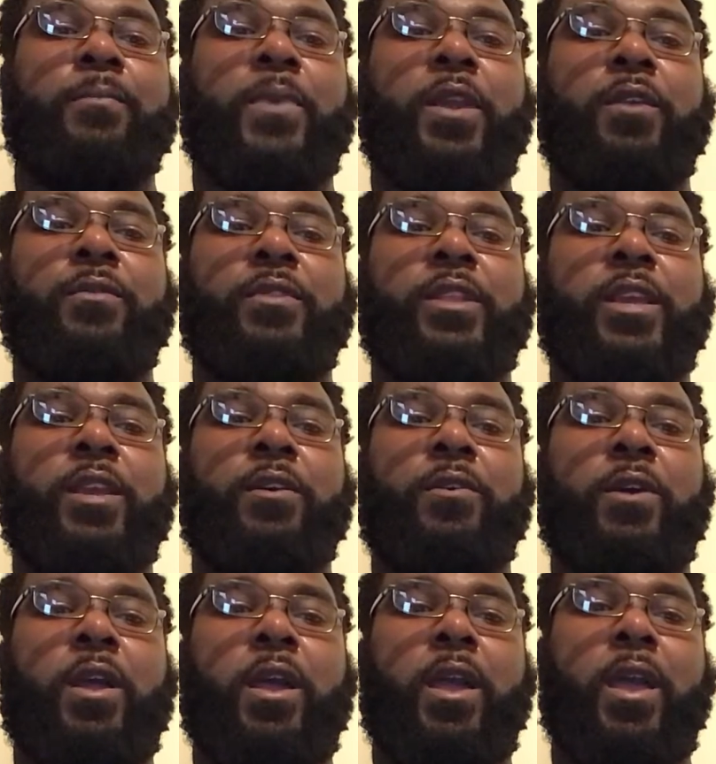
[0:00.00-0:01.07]
parallel
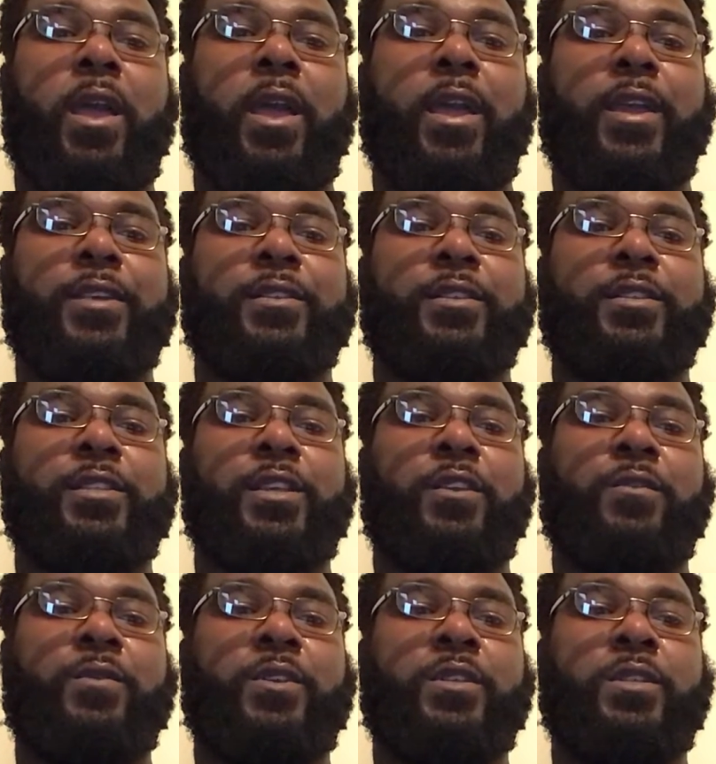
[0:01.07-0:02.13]
as a
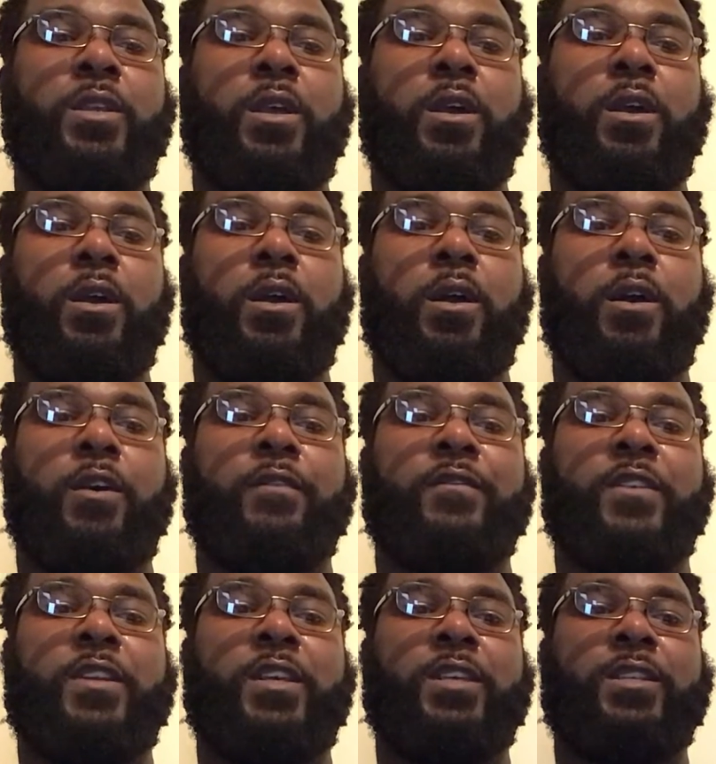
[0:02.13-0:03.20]
series of
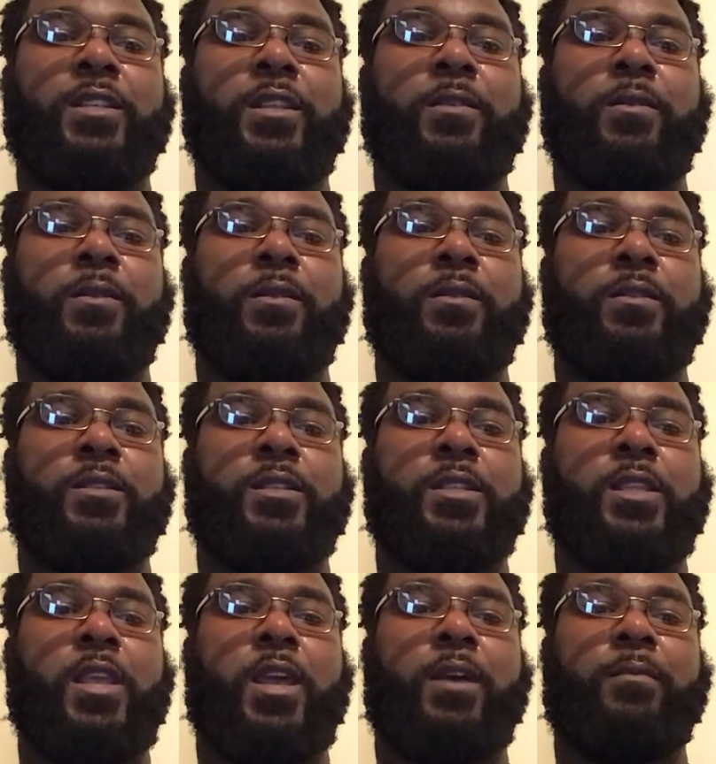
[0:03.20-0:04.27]
distinct
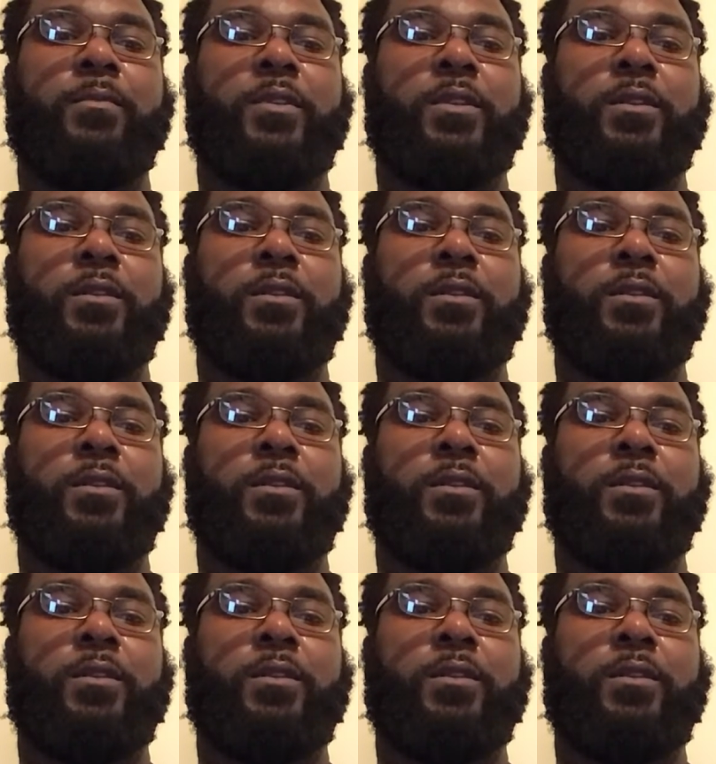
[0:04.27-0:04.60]
steps,